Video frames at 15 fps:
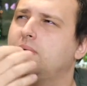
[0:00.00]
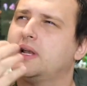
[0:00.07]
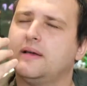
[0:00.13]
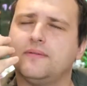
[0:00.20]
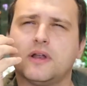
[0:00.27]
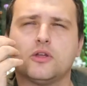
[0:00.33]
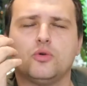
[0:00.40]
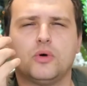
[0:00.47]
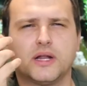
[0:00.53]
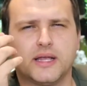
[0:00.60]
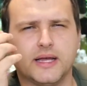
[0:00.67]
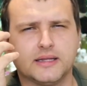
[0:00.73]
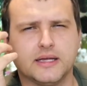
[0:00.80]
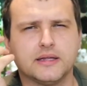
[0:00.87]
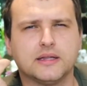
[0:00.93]
whenever you are
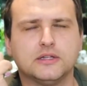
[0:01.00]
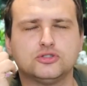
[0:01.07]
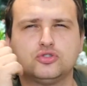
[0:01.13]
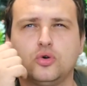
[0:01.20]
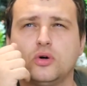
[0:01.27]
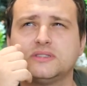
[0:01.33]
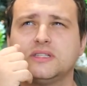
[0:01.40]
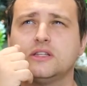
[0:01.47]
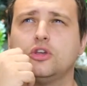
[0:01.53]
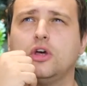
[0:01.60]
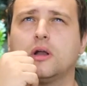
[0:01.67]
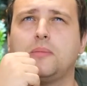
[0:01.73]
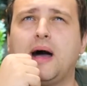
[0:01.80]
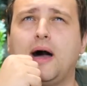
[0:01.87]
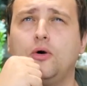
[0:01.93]
getting this sauce in
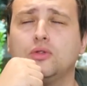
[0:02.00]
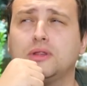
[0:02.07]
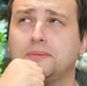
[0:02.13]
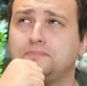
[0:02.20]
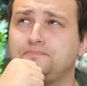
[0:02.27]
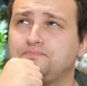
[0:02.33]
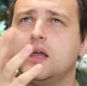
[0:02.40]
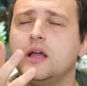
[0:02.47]
your mouth,